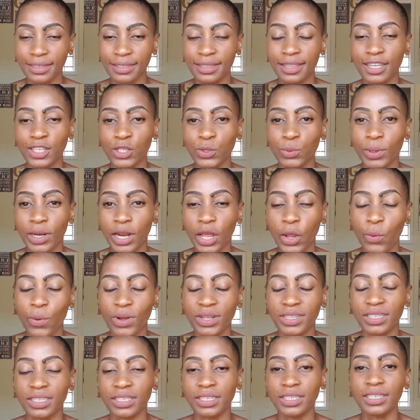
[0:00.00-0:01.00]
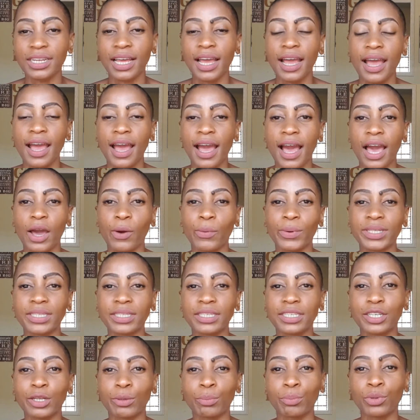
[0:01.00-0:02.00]
That's what I wanted. I
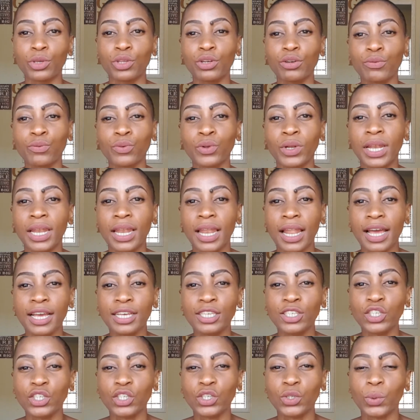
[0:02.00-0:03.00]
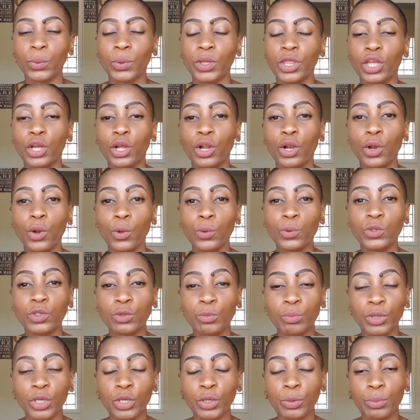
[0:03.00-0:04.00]
wanted a beautiful lunch with close
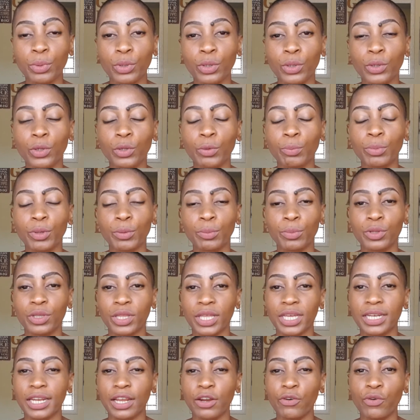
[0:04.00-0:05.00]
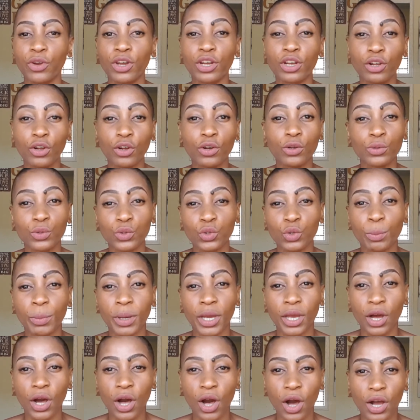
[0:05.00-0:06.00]
people, people that are really close to my
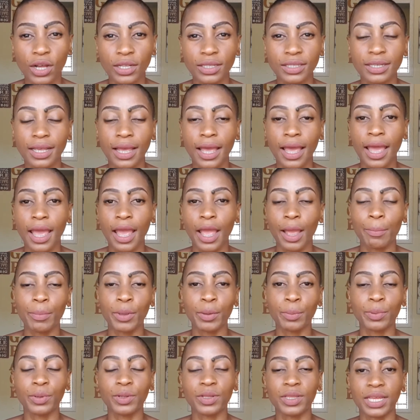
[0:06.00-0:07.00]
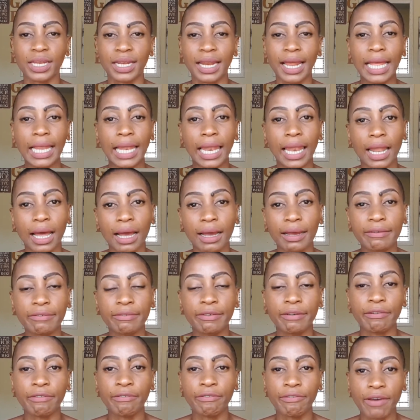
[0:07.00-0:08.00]
heart, people that I love, a
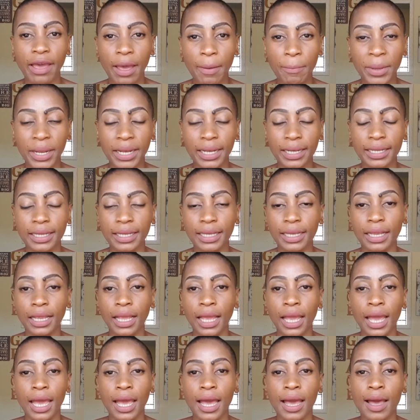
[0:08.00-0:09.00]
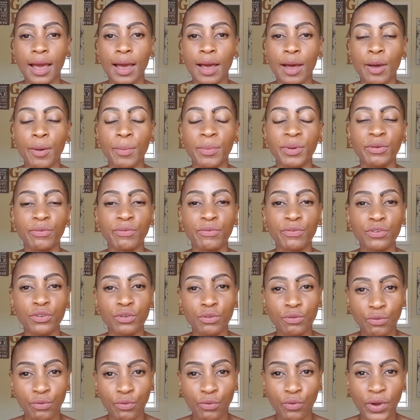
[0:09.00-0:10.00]
family, a few
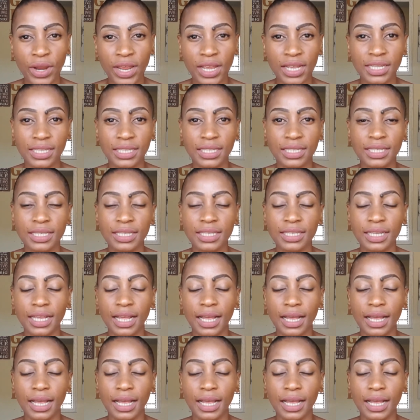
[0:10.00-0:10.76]
friends.